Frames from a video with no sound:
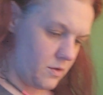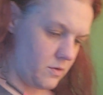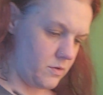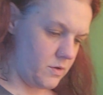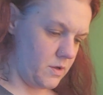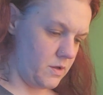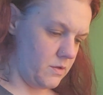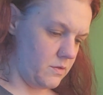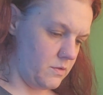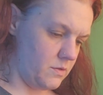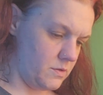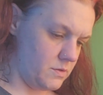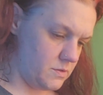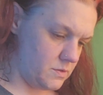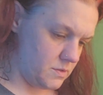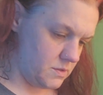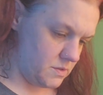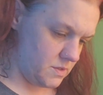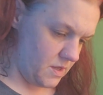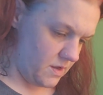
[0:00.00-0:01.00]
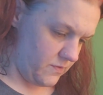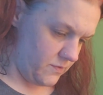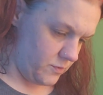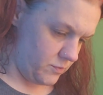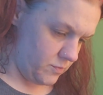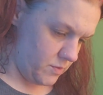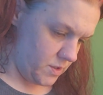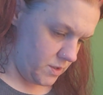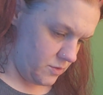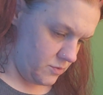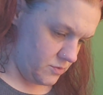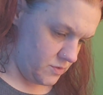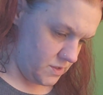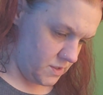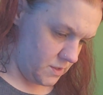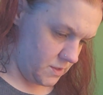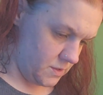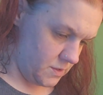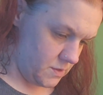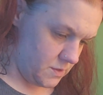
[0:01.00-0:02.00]
Okay, this is after me
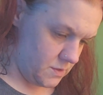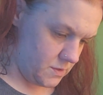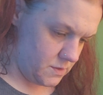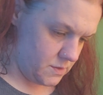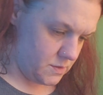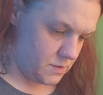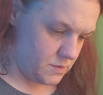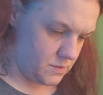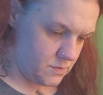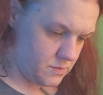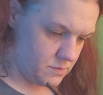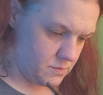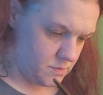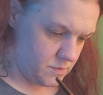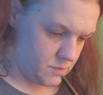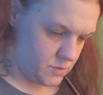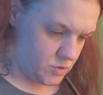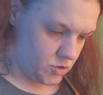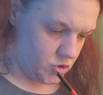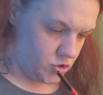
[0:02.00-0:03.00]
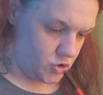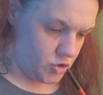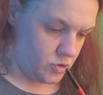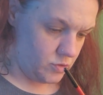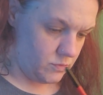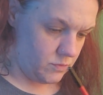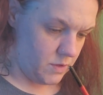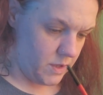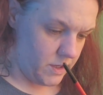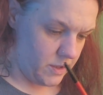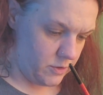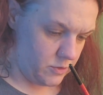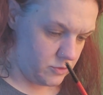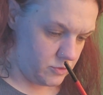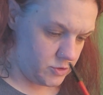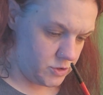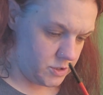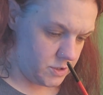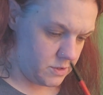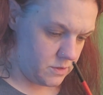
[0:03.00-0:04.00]
using 2
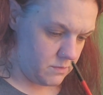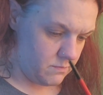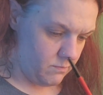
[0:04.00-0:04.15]
layers